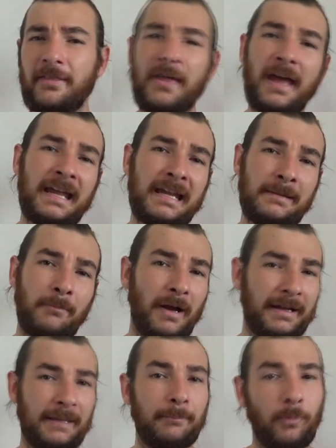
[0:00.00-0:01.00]
They
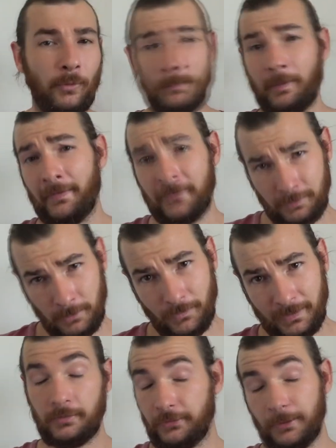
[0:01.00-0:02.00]
might get bored by this
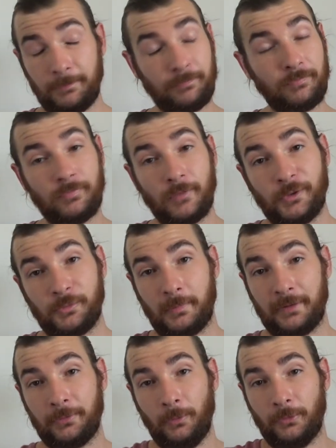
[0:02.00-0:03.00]
movie. So, those are
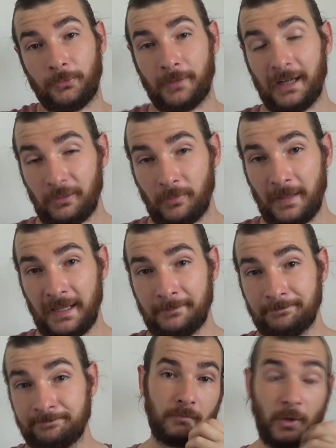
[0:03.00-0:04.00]
my thoughts on
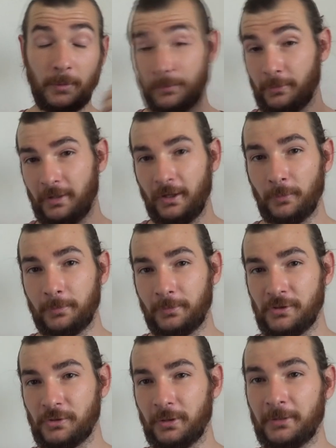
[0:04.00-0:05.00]
Aquaman. Hope you hope you
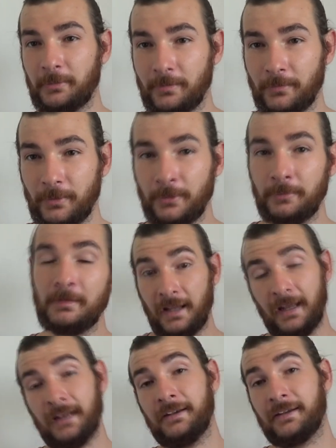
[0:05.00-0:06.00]
enjoyed the review
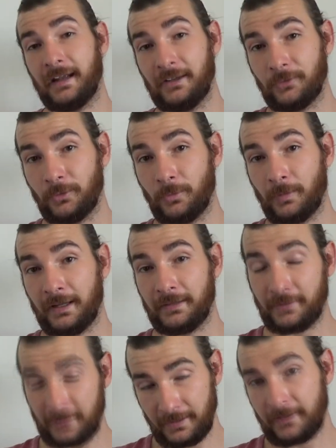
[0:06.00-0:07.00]
and as
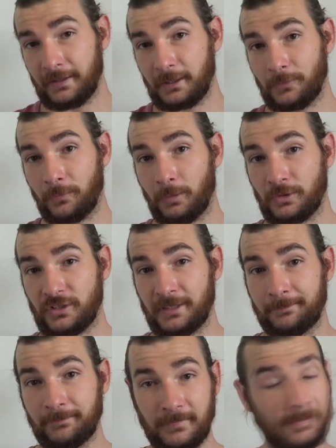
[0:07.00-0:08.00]
always, thank you for
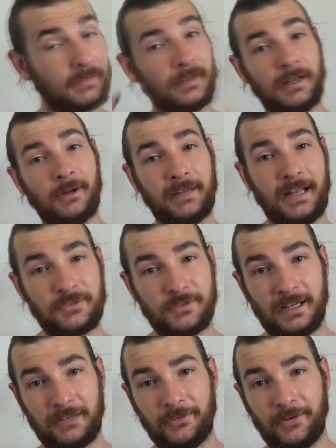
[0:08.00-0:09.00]
watching and I'll catch you next